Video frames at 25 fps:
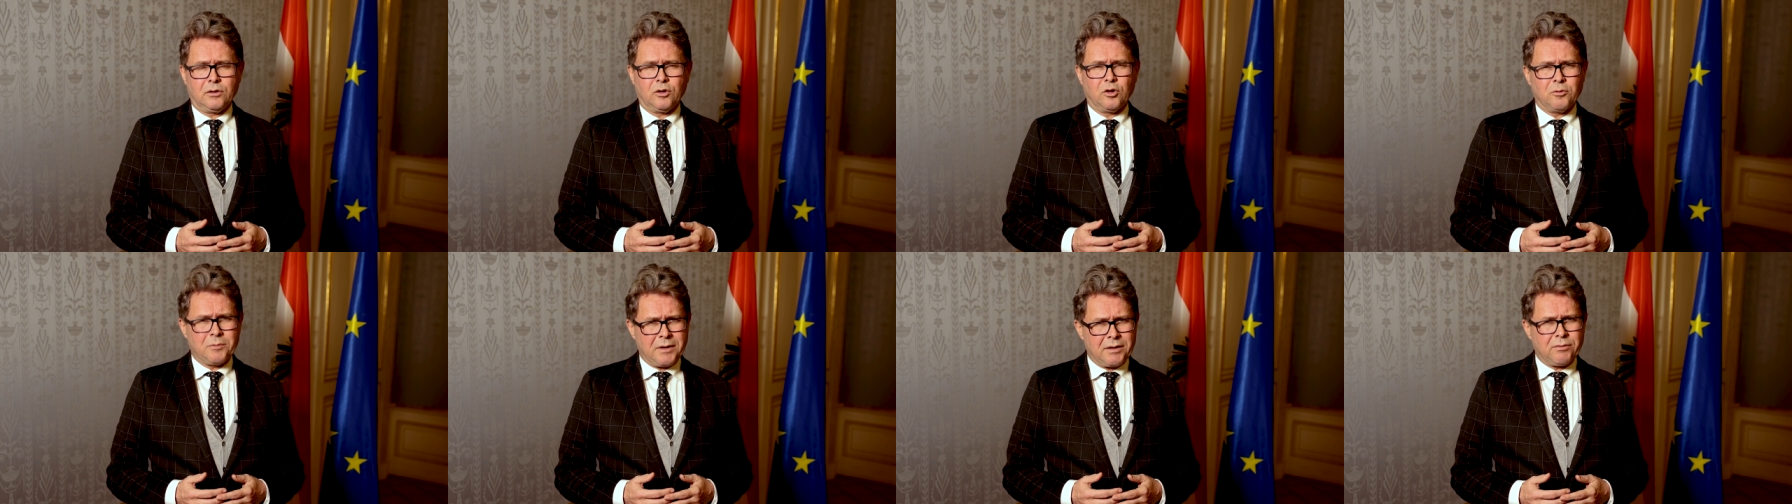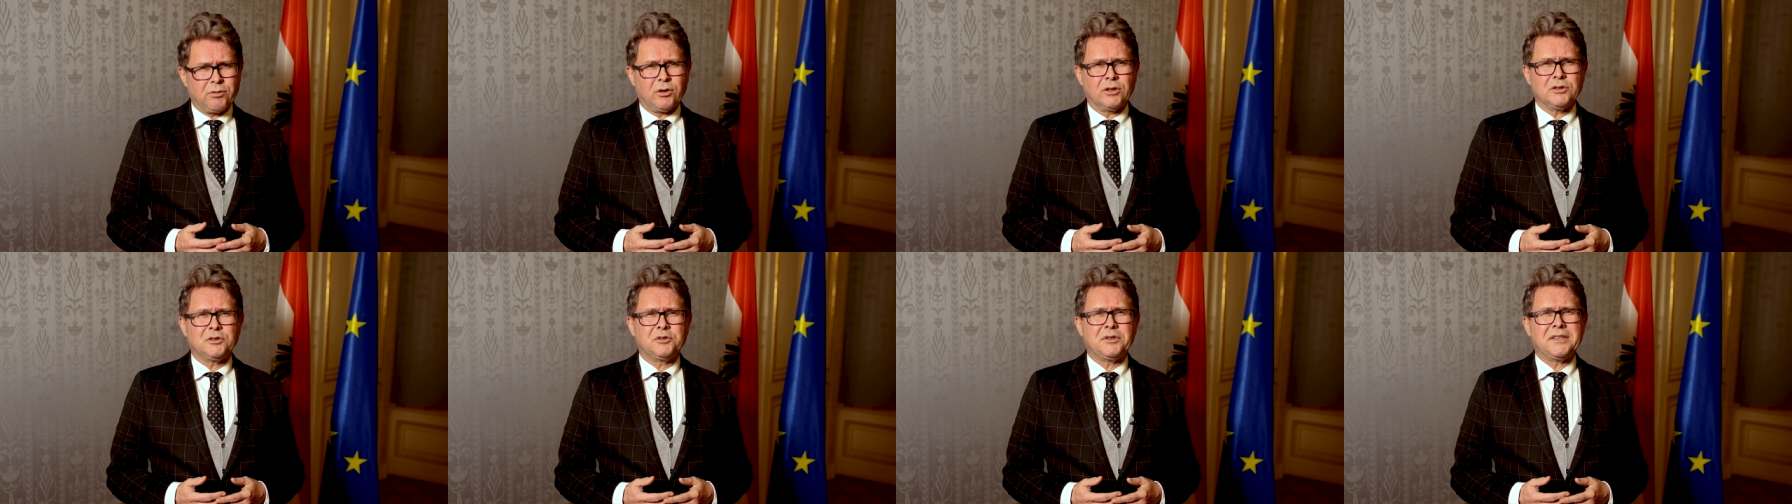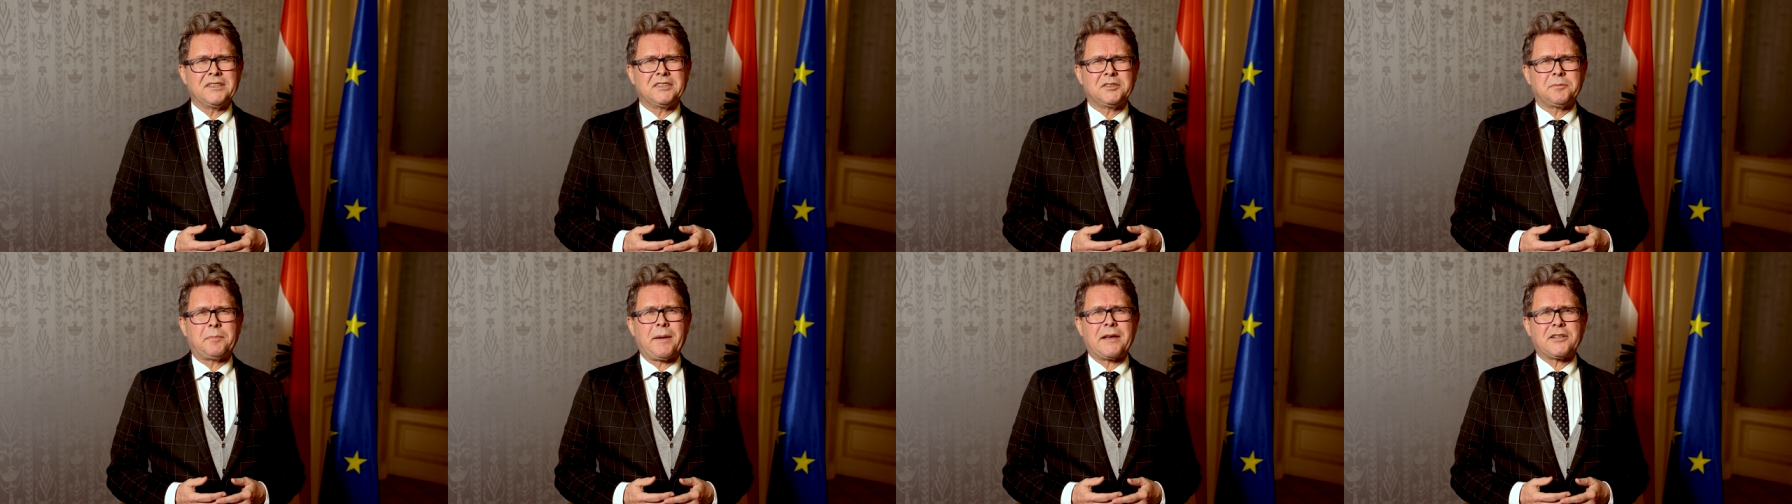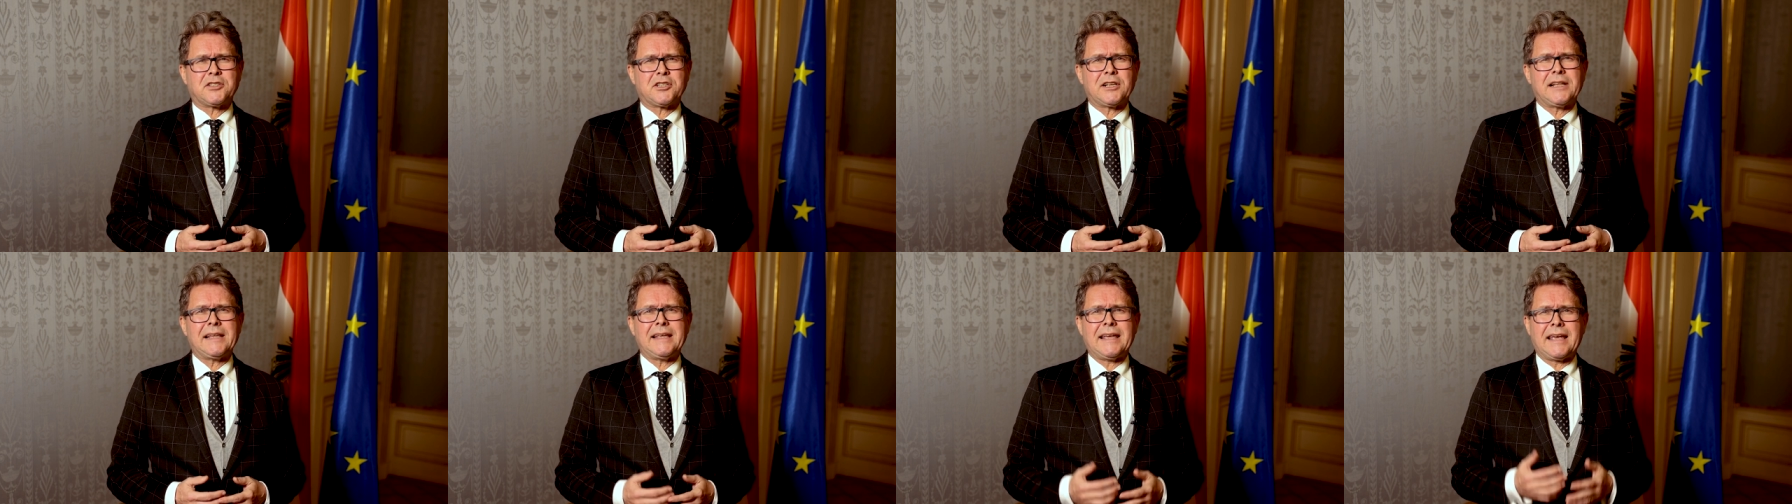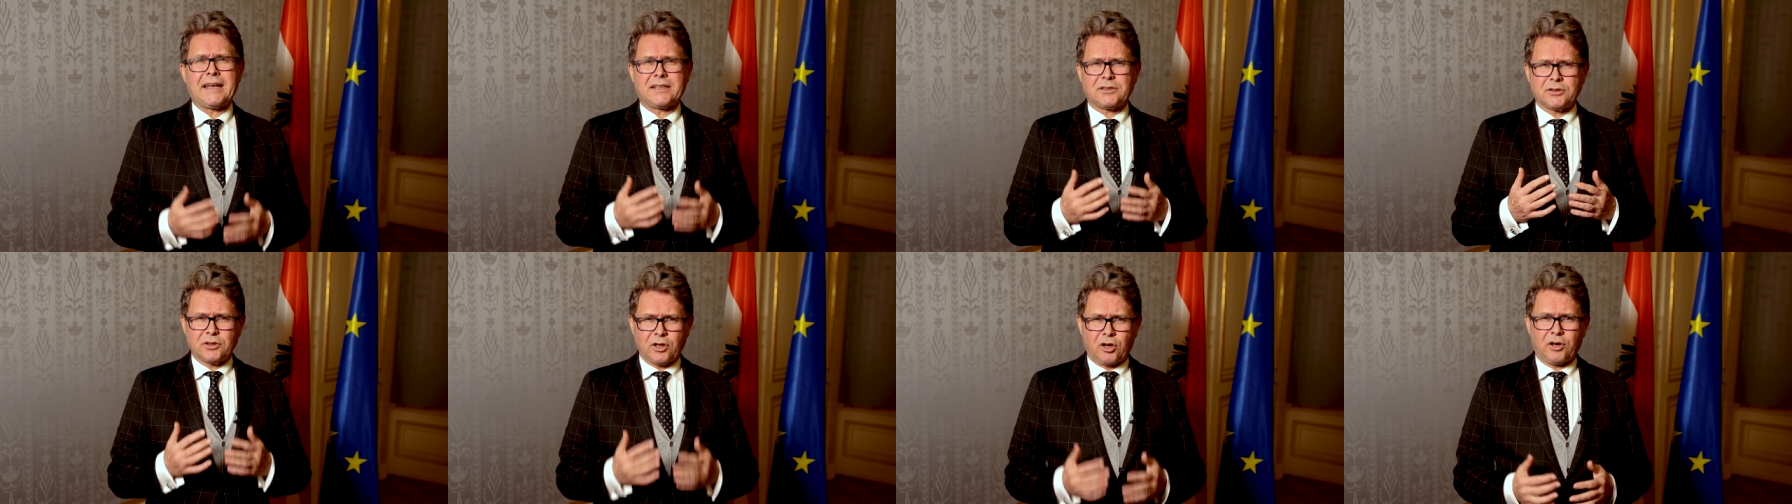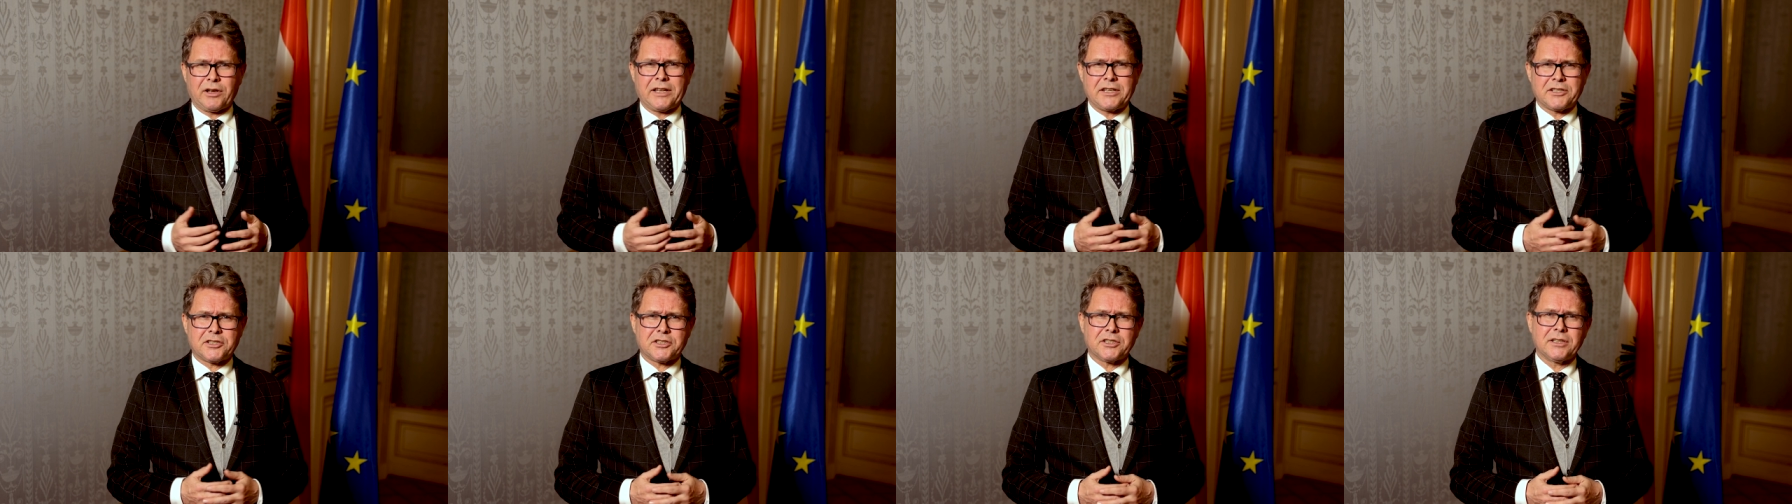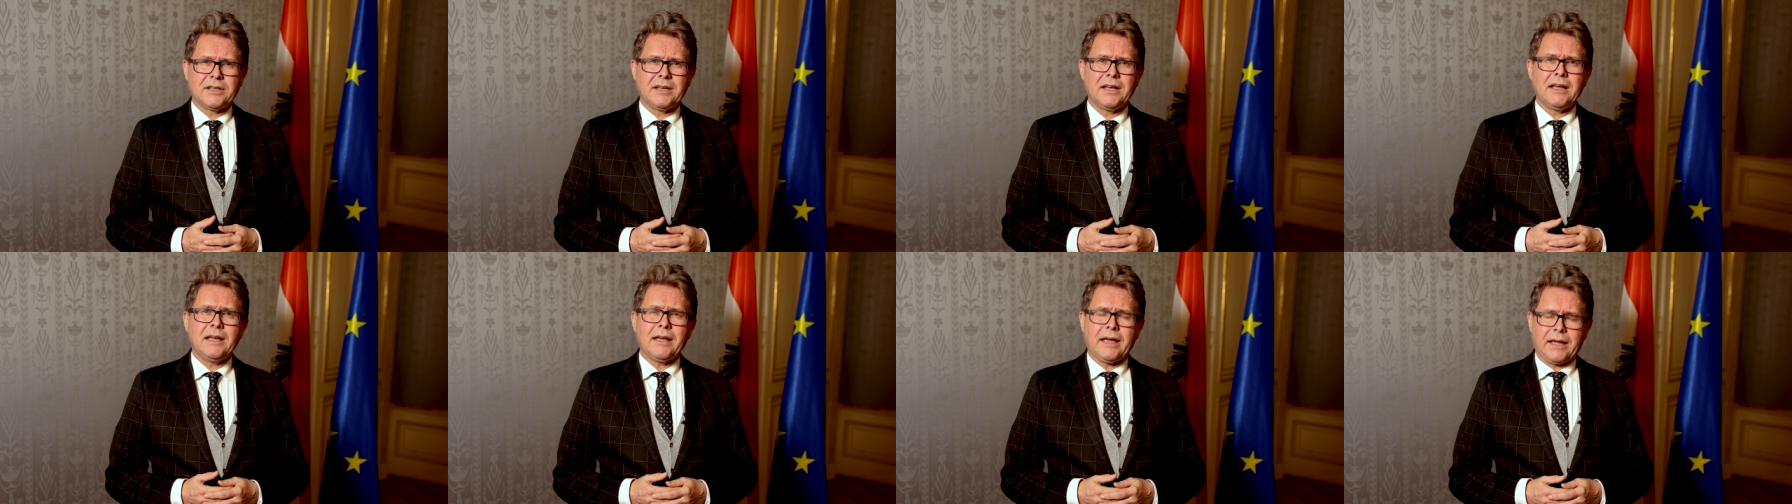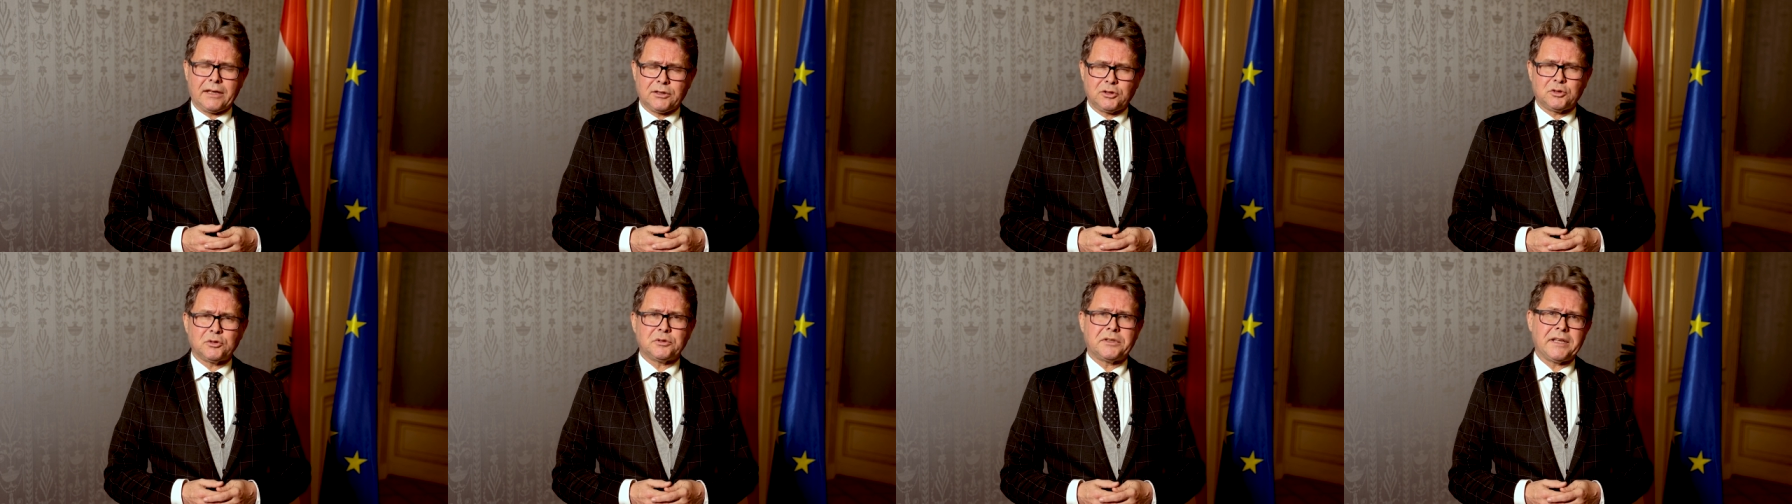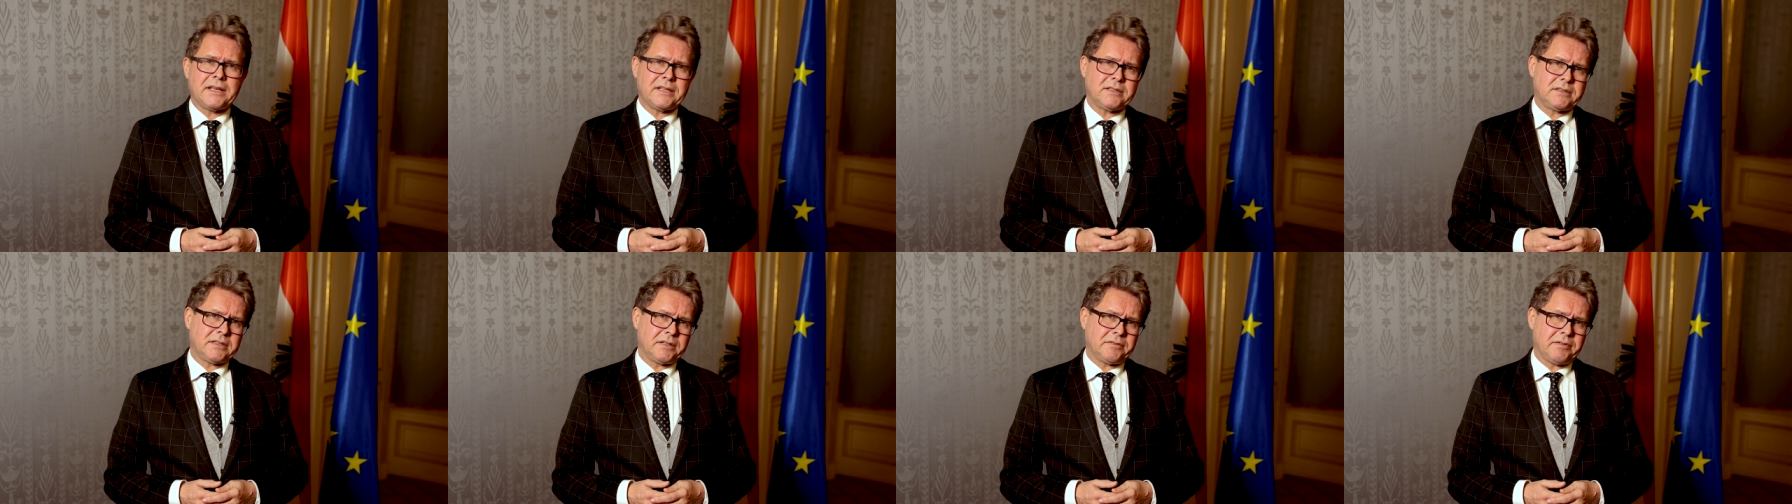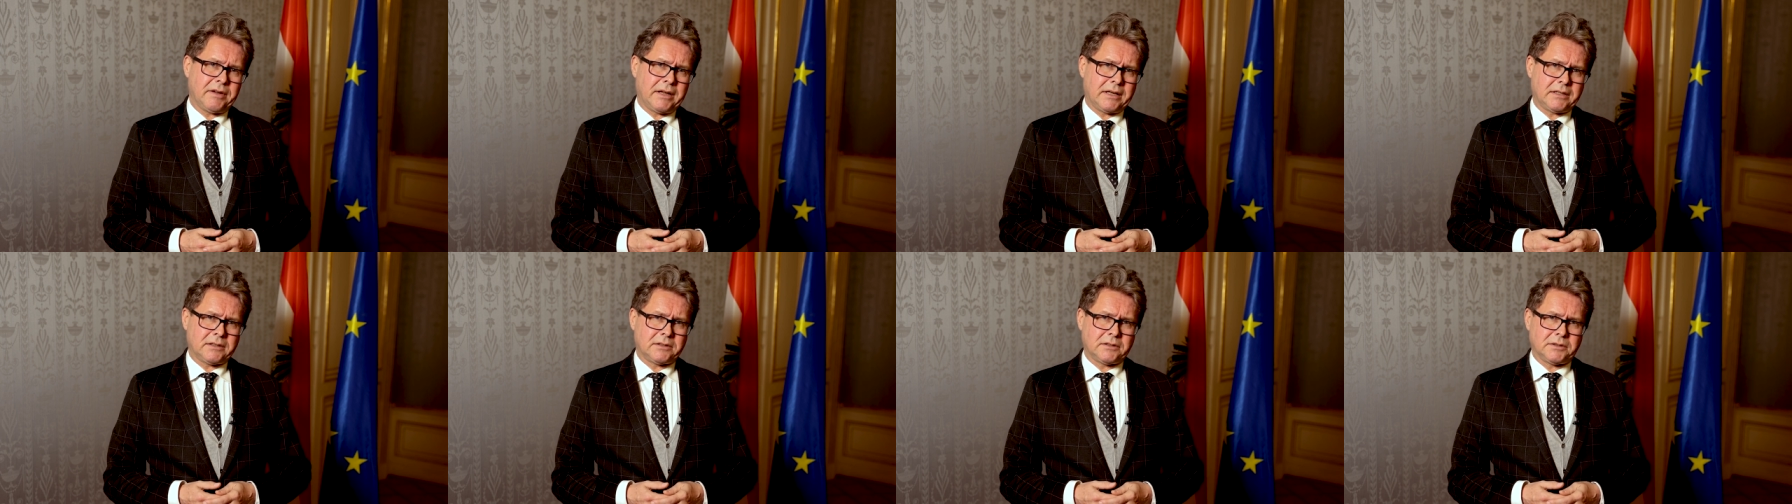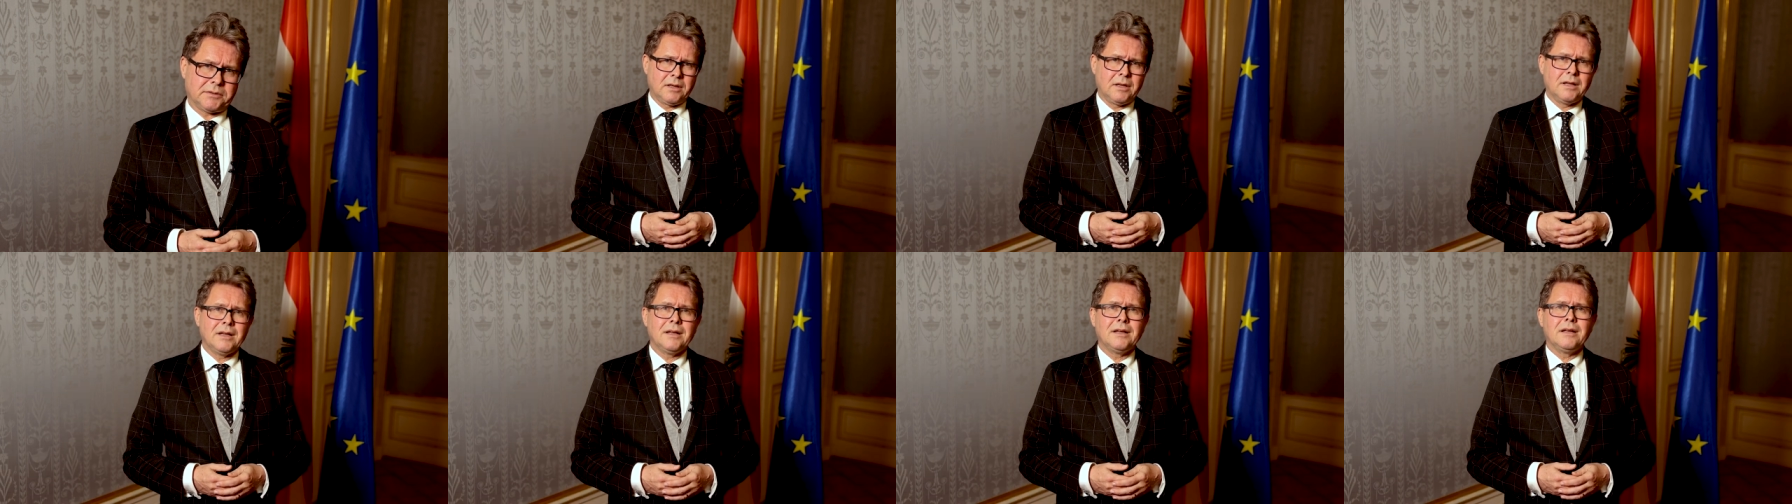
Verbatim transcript: whom I want to especially acknowledge at today's event.